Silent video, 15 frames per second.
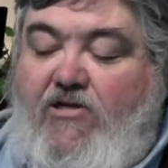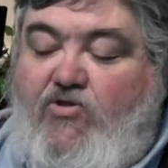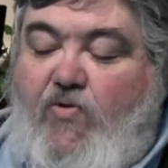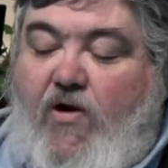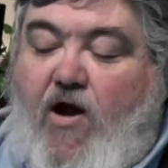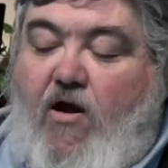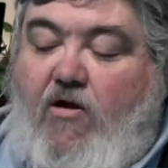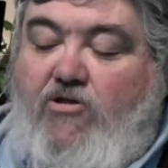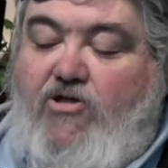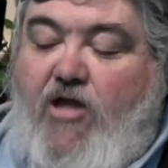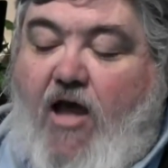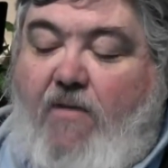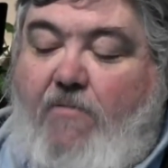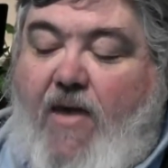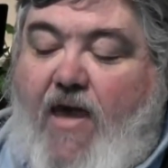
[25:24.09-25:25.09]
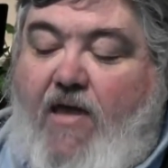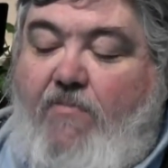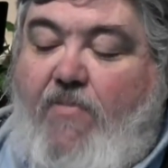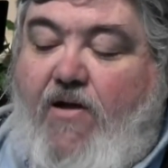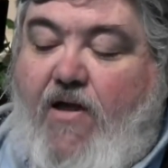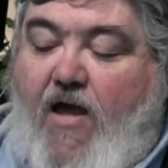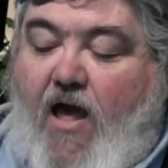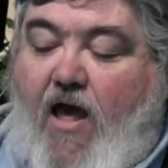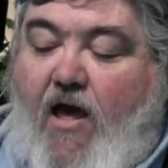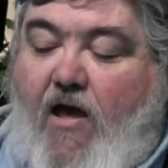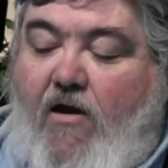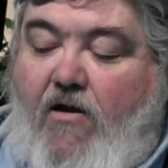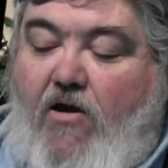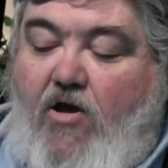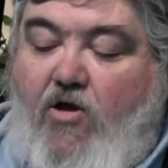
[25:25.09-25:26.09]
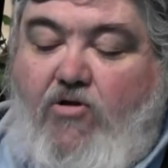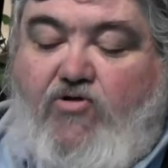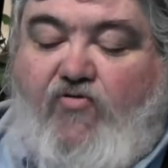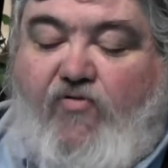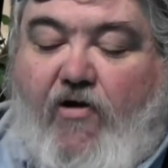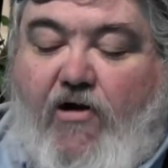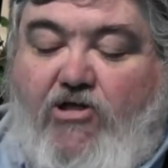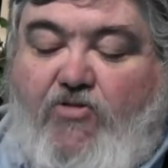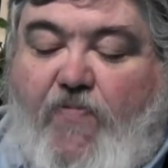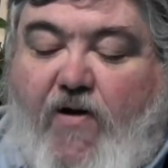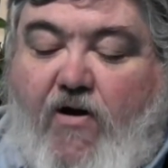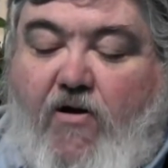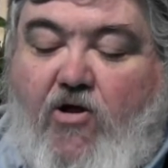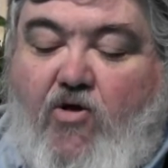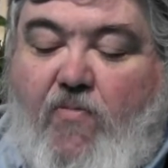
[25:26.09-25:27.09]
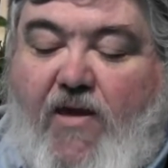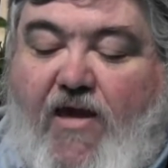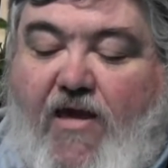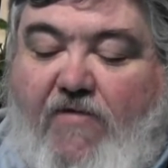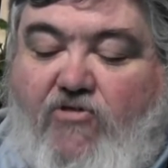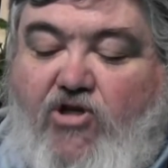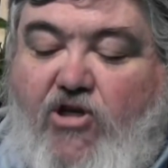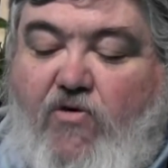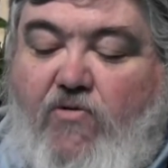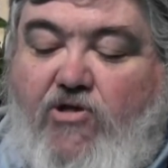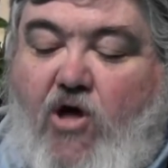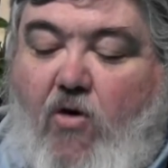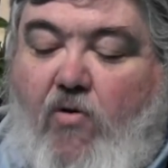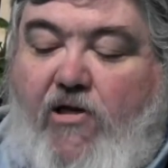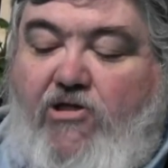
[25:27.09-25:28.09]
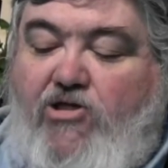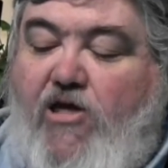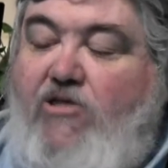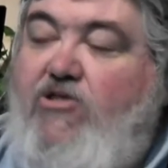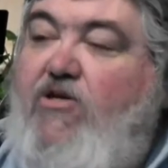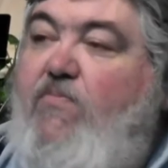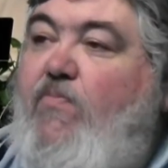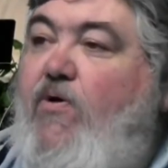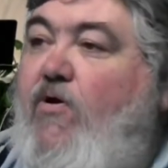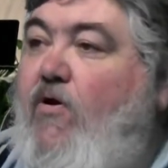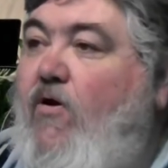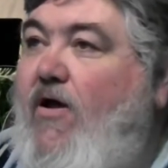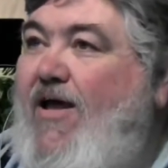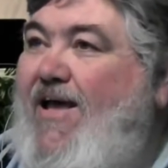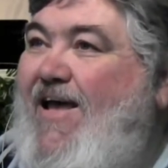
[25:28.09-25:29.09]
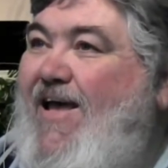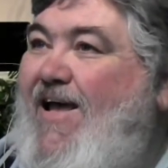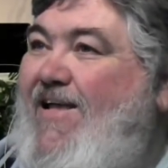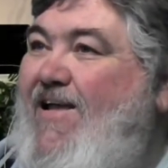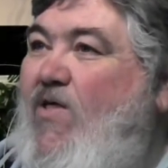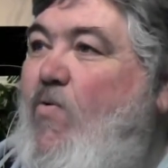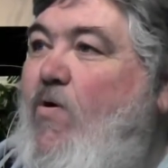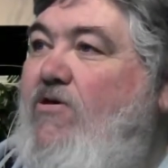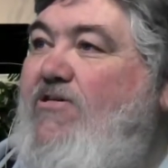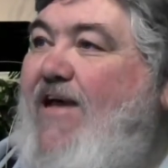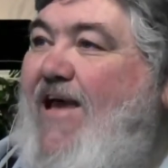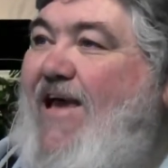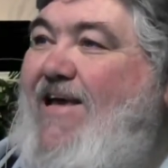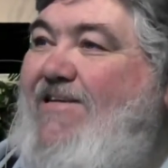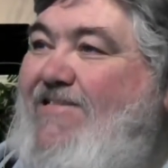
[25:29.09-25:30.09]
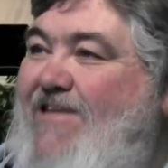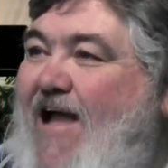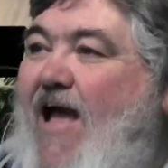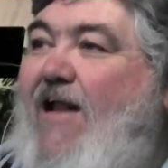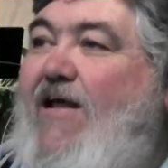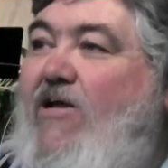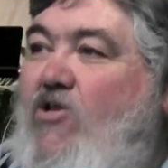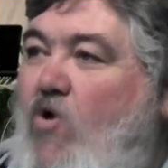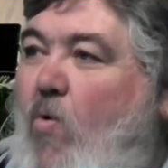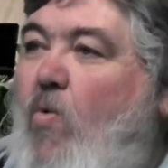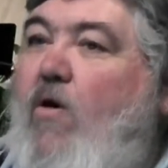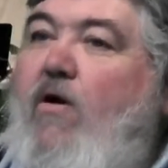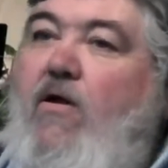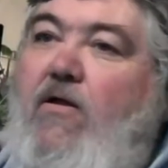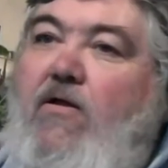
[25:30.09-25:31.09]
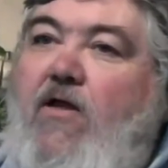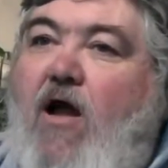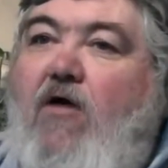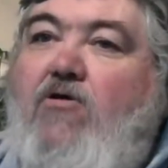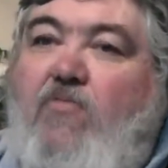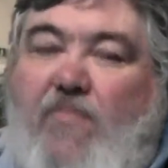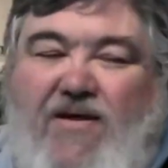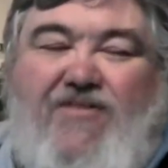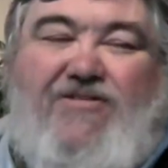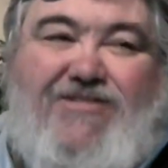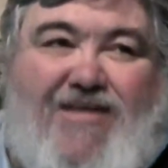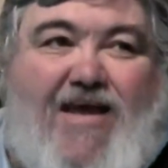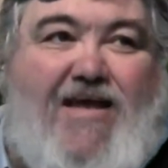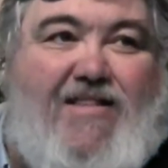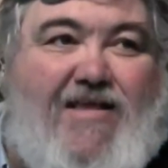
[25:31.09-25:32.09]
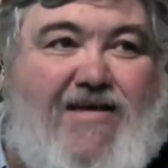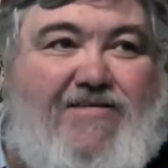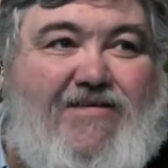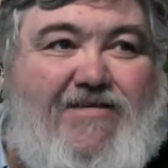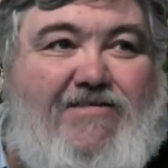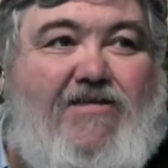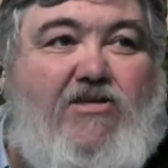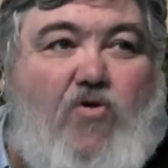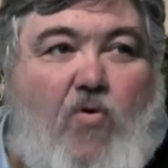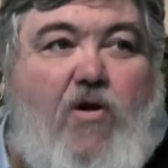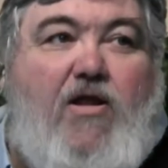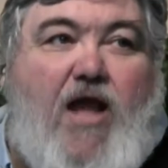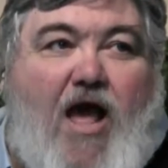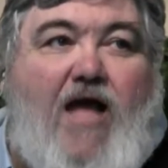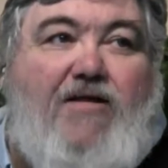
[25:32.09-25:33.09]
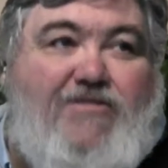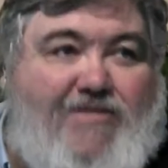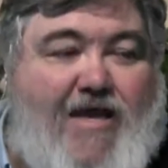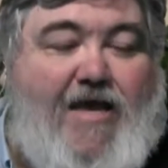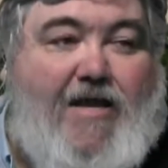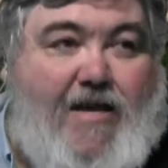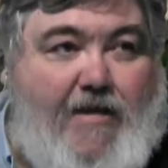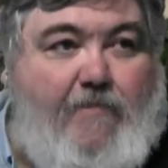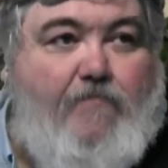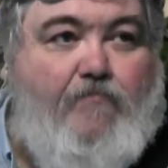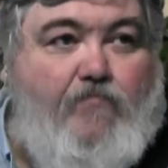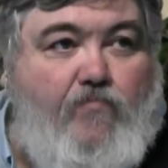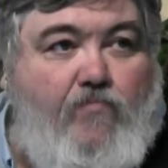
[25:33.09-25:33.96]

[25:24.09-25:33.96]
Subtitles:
disregards not man, but God, whose very spirit whom he gives to you is holy, chaste, and pure. In other words, he's not ignoring Dr. Bill saying this. He's ignoring God saying it.